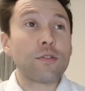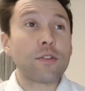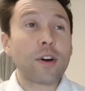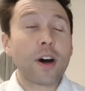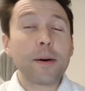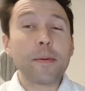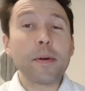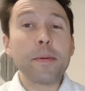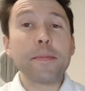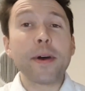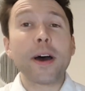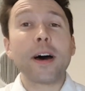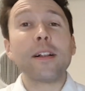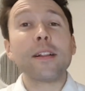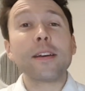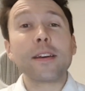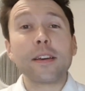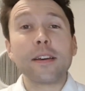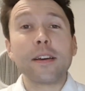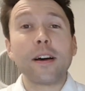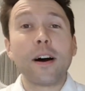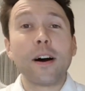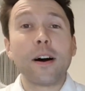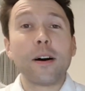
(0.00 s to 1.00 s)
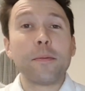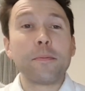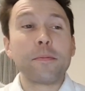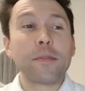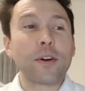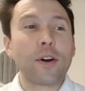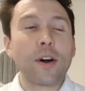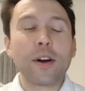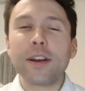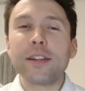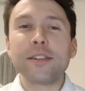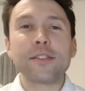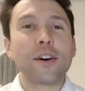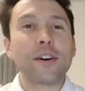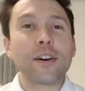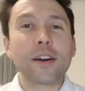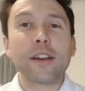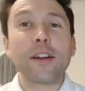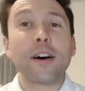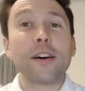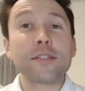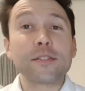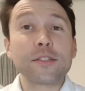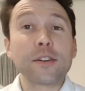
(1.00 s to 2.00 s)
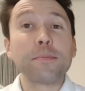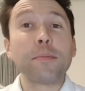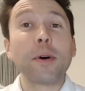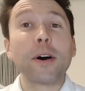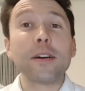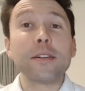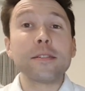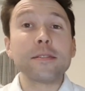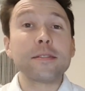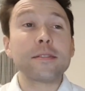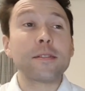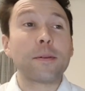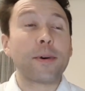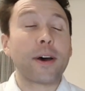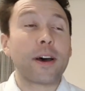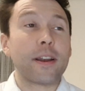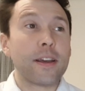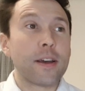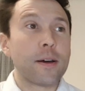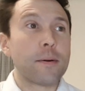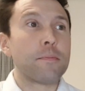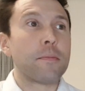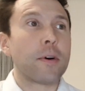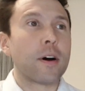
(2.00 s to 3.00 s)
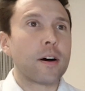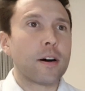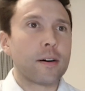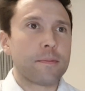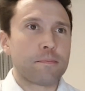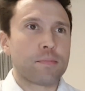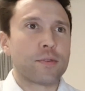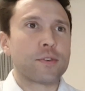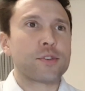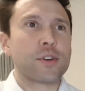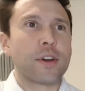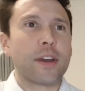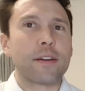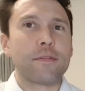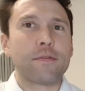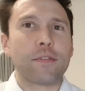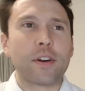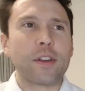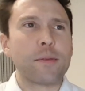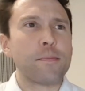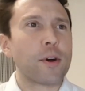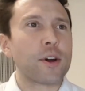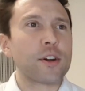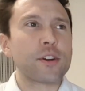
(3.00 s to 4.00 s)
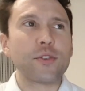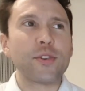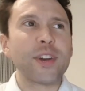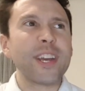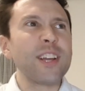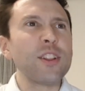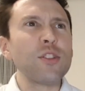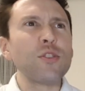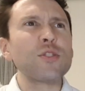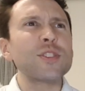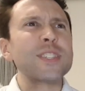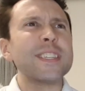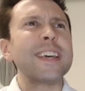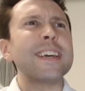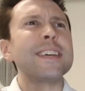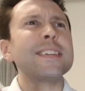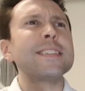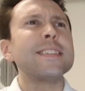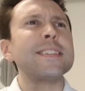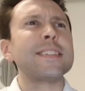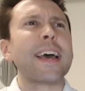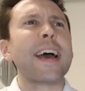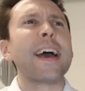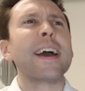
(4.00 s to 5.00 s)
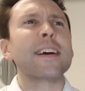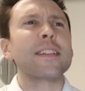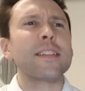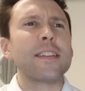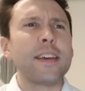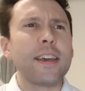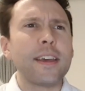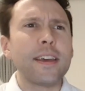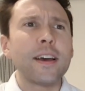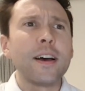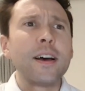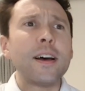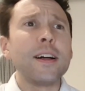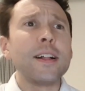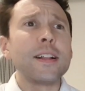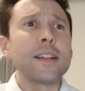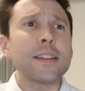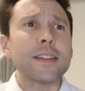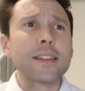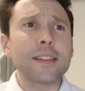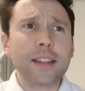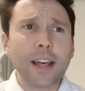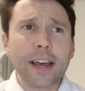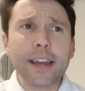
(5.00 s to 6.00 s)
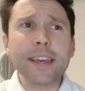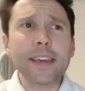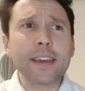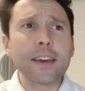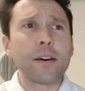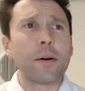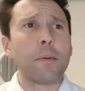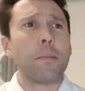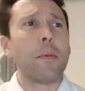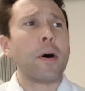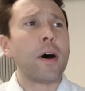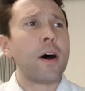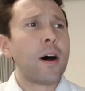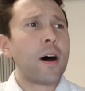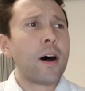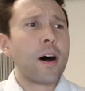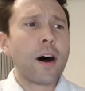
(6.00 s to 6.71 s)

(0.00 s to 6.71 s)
Rami Malek, um, they're already talking Oscar buzz about him uh, portraying Freddie Mercury. He looks exactly like him.